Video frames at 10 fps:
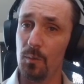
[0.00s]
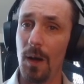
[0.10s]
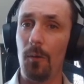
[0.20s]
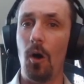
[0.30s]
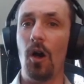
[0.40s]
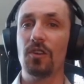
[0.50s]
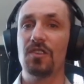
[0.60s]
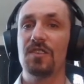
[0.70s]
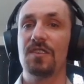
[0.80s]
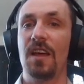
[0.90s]

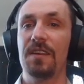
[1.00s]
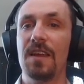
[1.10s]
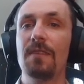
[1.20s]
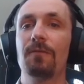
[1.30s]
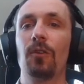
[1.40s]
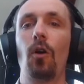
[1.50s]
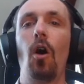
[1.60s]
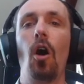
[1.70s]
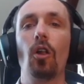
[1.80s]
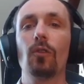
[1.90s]
wowauctions.net for
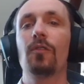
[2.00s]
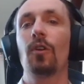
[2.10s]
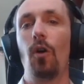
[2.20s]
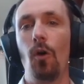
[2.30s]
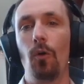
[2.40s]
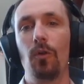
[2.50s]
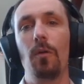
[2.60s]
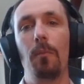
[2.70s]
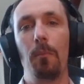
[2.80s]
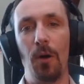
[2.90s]
all of your own
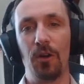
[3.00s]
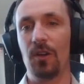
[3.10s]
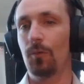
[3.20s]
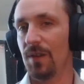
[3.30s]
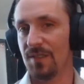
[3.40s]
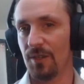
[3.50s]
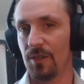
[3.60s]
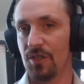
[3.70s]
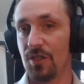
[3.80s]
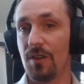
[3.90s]
market
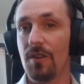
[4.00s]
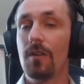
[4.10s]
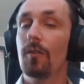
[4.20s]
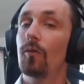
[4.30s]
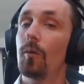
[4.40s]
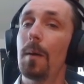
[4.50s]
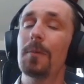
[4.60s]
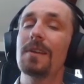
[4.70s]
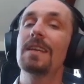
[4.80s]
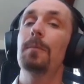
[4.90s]
research.
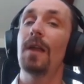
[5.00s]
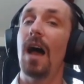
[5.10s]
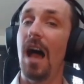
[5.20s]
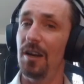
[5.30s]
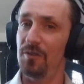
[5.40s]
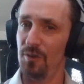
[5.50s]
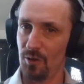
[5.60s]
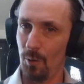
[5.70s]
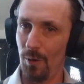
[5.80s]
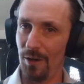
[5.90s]
Remember to keep an eye on your
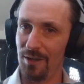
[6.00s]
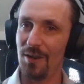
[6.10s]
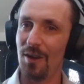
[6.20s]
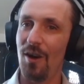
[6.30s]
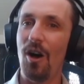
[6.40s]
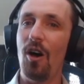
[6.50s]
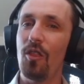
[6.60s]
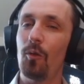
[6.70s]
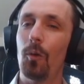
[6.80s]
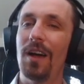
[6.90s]
coin,
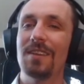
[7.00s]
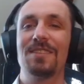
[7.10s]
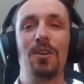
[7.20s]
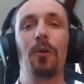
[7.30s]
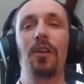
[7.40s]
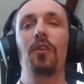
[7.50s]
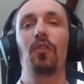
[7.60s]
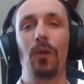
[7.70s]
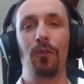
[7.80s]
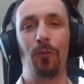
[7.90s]
otherwise someone
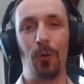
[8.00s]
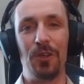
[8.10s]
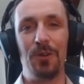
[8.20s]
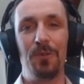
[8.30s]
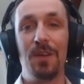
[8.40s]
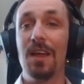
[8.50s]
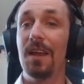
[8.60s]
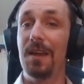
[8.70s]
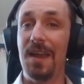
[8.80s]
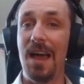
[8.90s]
else will for you.
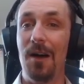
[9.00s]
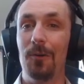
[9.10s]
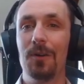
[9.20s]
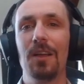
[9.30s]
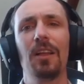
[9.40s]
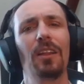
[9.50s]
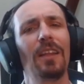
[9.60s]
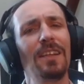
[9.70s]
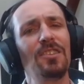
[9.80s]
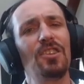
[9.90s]
Now,
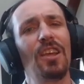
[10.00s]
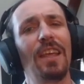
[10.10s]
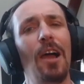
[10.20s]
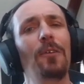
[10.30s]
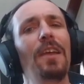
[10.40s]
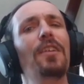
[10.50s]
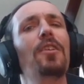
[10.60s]
let's check out an